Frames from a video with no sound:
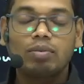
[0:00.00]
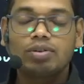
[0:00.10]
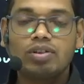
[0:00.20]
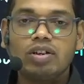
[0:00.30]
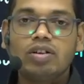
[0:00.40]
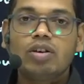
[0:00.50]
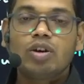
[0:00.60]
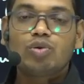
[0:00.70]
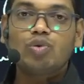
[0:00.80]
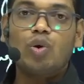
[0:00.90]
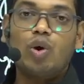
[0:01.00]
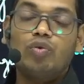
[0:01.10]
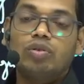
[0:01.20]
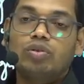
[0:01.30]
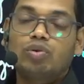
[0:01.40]
seed
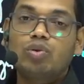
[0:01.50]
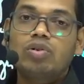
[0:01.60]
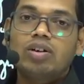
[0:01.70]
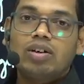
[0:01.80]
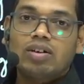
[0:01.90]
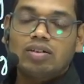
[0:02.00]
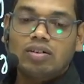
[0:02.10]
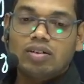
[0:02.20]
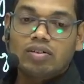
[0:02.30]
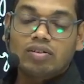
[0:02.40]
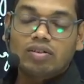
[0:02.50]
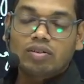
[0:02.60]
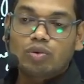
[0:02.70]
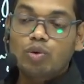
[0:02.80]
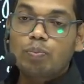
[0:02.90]
to
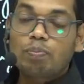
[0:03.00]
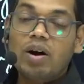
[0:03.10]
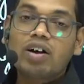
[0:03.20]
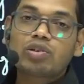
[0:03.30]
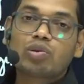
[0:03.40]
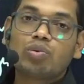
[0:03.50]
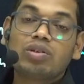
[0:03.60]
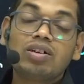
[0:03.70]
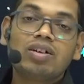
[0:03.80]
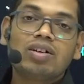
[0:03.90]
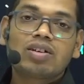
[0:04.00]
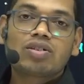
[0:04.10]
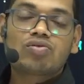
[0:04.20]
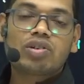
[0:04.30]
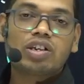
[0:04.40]
to pass through the
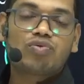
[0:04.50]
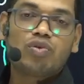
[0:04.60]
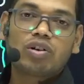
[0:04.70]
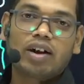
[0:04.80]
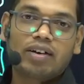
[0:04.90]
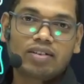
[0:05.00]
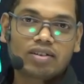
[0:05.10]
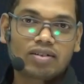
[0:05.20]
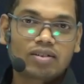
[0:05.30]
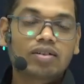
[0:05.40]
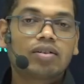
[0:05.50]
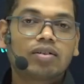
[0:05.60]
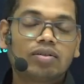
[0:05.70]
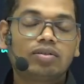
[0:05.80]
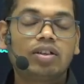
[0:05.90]
stressful conditions.
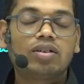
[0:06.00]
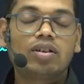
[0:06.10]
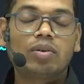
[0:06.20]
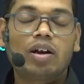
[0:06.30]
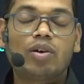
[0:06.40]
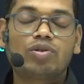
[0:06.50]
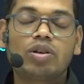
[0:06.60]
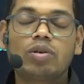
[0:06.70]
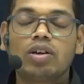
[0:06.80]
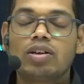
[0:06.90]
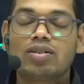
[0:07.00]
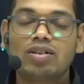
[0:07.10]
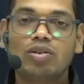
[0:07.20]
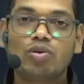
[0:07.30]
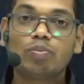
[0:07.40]
This allows the
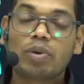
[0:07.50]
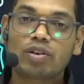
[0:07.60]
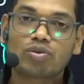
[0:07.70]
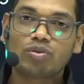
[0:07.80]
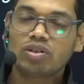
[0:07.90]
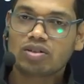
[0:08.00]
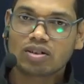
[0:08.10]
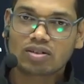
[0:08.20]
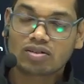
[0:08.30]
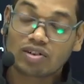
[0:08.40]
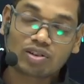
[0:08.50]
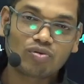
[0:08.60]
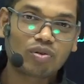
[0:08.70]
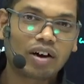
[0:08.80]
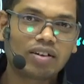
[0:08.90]
seed to pass through this
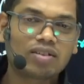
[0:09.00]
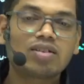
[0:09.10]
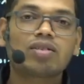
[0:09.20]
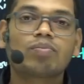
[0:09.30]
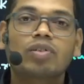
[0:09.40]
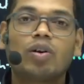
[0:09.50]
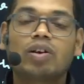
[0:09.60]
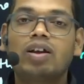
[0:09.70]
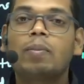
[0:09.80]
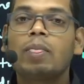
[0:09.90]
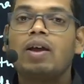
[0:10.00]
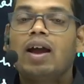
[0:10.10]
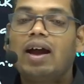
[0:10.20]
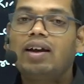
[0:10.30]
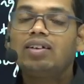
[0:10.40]
stressful conditions, okay,
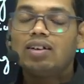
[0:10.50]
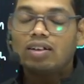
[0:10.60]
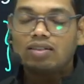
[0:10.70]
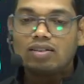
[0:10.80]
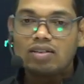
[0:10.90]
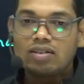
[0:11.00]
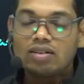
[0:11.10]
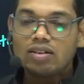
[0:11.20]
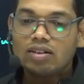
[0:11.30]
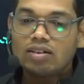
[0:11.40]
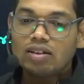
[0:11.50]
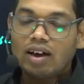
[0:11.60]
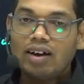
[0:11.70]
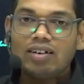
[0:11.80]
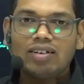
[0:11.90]
and
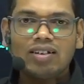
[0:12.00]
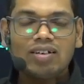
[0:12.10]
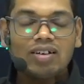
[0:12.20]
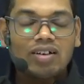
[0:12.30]
the